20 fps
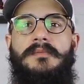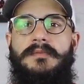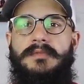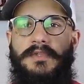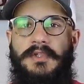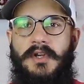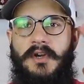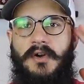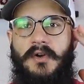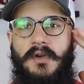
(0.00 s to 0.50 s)

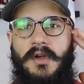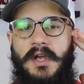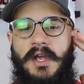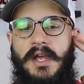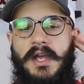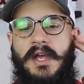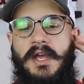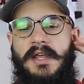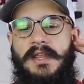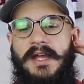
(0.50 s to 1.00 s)
So
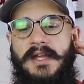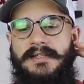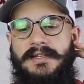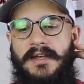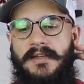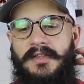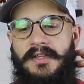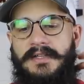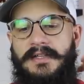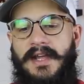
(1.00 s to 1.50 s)
that's
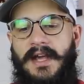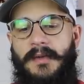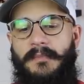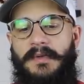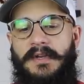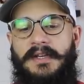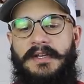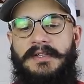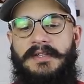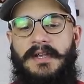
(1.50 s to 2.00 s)
how this
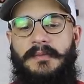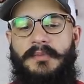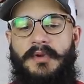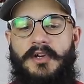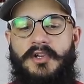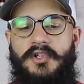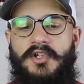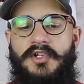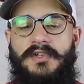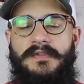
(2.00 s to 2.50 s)
happened As I
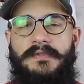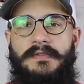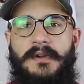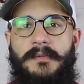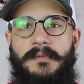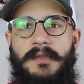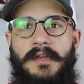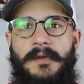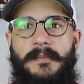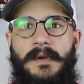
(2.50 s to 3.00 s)
purchased
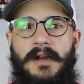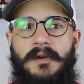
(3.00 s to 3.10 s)
from them.